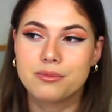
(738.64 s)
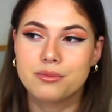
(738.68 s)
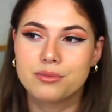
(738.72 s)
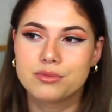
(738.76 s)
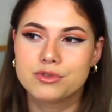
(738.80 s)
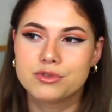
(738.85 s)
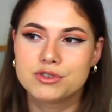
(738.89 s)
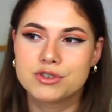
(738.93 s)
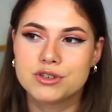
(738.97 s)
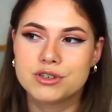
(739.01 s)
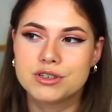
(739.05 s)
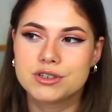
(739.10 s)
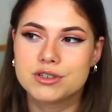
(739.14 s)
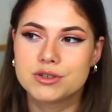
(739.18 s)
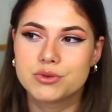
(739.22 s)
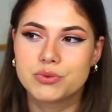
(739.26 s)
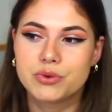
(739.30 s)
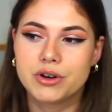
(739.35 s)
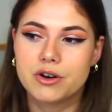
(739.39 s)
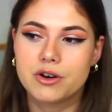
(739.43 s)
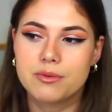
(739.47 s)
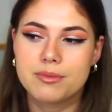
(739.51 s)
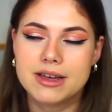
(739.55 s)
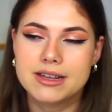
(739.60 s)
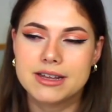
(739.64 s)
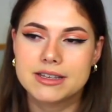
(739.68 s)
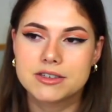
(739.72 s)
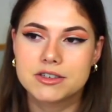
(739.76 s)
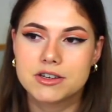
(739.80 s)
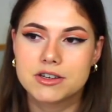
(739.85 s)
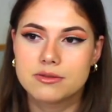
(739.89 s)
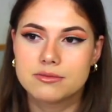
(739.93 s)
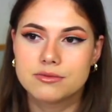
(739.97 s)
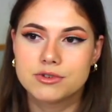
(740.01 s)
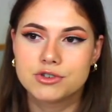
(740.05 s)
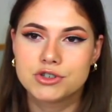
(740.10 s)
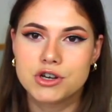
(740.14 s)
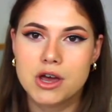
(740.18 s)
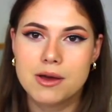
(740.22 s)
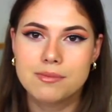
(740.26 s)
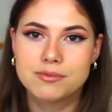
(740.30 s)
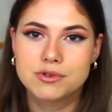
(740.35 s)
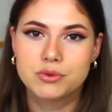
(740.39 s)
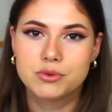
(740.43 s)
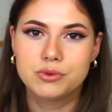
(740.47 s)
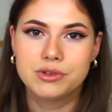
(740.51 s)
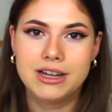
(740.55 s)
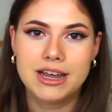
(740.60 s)
just recommend some
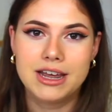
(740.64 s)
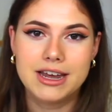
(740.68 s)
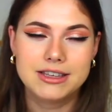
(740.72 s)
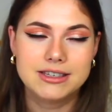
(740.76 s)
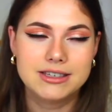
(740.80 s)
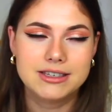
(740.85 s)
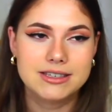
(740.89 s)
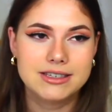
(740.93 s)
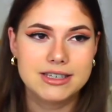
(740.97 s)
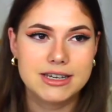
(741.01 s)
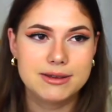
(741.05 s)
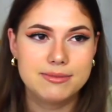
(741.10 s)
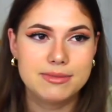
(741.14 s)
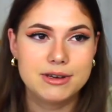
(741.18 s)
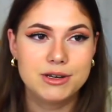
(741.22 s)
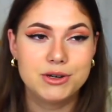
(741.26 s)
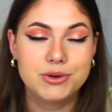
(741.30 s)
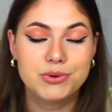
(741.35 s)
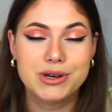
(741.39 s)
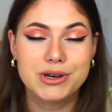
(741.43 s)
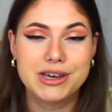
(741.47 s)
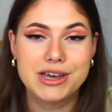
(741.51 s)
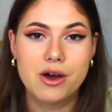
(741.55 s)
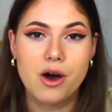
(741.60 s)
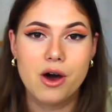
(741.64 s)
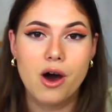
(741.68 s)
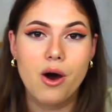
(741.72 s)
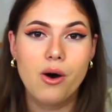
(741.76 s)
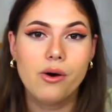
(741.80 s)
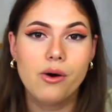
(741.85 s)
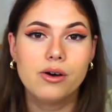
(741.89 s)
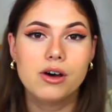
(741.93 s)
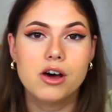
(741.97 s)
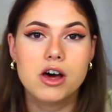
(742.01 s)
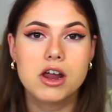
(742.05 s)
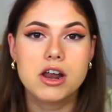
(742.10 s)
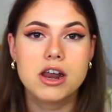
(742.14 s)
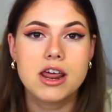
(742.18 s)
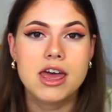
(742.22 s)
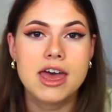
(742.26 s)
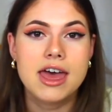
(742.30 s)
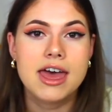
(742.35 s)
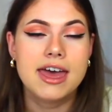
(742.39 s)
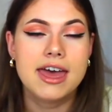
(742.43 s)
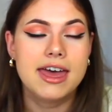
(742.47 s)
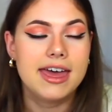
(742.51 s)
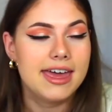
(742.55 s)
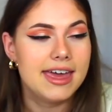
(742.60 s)
shops you would like to see me do a haul on,
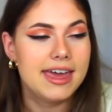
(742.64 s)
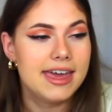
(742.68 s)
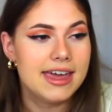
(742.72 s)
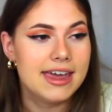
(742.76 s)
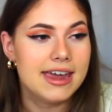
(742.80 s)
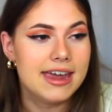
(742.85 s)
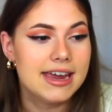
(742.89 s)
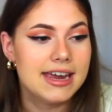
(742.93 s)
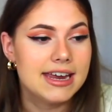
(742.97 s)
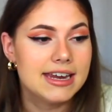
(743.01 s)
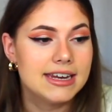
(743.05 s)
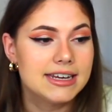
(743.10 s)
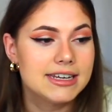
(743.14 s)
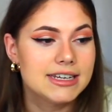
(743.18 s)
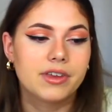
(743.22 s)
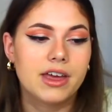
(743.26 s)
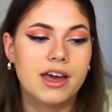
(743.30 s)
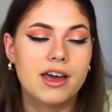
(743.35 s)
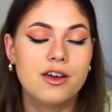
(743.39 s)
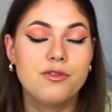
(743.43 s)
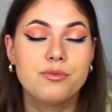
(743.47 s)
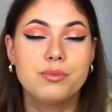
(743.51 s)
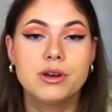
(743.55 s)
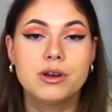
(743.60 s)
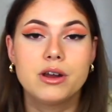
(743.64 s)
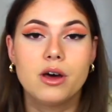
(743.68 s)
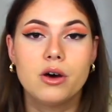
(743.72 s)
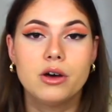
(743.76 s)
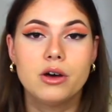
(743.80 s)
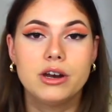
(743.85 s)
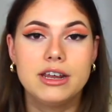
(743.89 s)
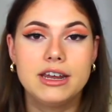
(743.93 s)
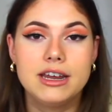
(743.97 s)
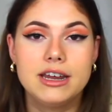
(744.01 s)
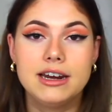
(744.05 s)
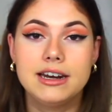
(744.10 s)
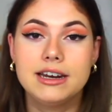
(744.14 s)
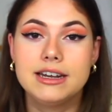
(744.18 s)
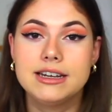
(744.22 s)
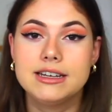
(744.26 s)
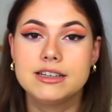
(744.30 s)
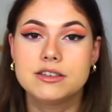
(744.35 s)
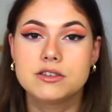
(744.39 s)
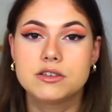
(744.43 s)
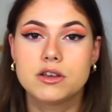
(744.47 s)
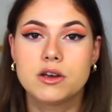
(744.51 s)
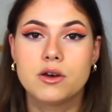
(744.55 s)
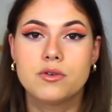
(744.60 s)
and I've put all the
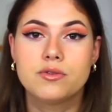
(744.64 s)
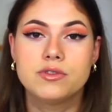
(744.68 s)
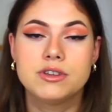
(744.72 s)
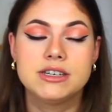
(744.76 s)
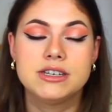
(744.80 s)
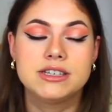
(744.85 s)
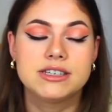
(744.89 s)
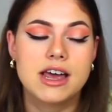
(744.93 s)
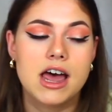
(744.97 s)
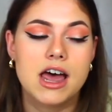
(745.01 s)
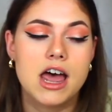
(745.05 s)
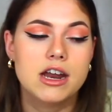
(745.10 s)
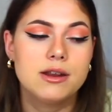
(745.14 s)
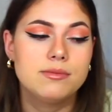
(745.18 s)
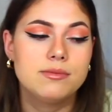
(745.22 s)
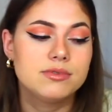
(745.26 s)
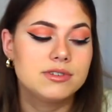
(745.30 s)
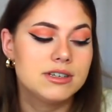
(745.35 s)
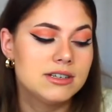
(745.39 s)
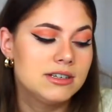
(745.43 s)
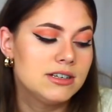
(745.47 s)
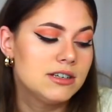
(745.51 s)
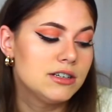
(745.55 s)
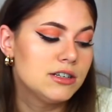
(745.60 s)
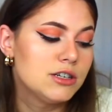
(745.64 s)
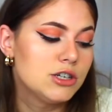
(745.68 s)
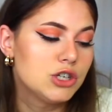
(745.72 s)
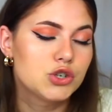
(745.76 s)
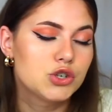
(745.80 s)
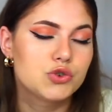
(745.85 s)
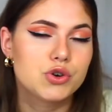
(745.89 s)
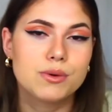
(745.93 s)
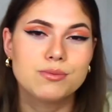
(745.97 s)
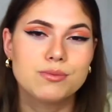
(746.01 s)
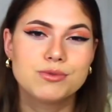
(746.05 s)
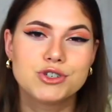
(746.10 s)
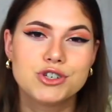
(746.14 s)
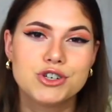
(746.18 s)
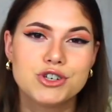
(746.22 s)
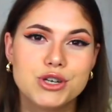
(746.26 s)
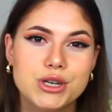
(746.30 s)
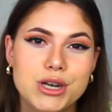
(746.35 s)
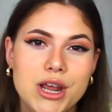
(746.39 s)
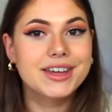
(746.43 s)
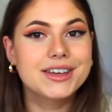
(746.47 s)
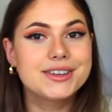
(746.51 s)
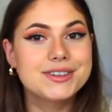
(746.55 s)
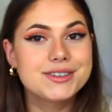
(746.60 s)
links of these items in the
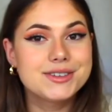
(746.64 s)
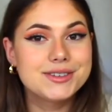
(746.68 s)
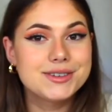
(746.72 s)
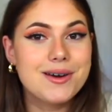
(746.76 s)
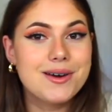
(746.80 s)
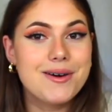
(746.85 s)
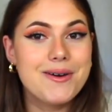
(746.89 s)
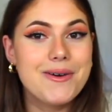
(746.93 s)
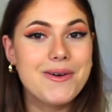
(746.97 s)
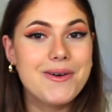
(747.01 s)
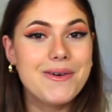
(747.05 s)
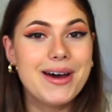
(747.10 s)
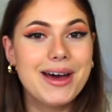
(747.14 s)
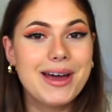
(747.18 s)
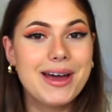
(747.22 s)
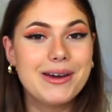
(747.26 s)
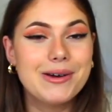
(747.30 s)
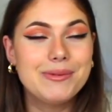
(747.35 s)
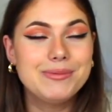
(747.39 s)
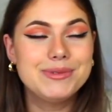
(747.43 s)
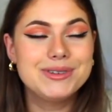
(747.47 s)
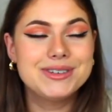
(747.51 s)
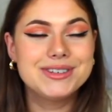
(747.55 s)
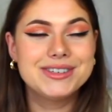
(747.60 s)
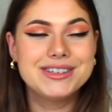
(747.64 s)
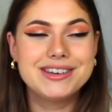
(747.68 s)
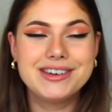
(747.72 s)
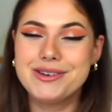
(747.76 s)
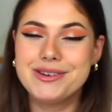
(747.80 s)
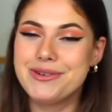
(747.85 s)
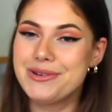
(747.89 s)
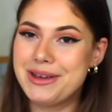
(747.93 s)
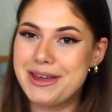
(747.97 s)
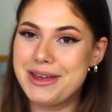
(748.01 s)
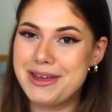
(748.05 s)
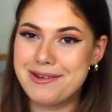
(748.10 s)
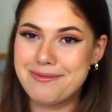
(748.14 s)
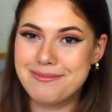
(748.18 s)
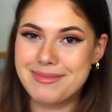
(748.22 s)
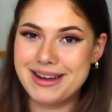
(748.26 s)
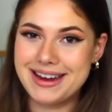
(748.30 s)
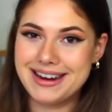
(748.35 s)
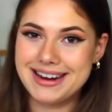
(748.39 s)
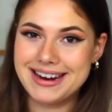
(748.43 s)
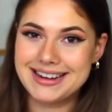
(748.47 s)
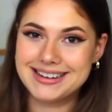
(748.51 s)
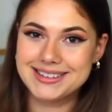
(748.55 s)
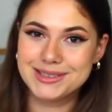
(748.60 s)
description. So I hope to see you in my
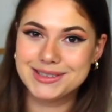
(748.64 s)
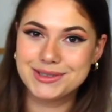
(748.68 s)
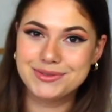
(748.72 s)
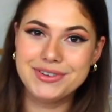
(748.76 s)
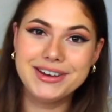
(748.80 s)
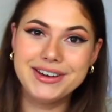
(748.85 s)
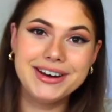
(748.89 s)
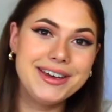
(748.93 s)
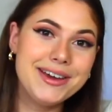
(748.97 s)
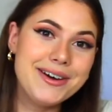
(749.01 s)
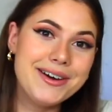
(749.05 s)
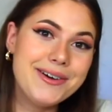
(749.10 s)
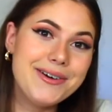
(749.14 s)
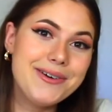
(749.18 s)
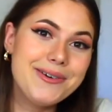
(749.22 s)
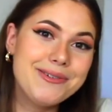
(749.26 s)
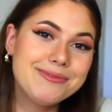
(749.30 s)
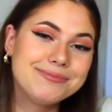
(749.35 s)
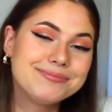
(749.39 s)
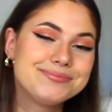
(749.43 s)
next video.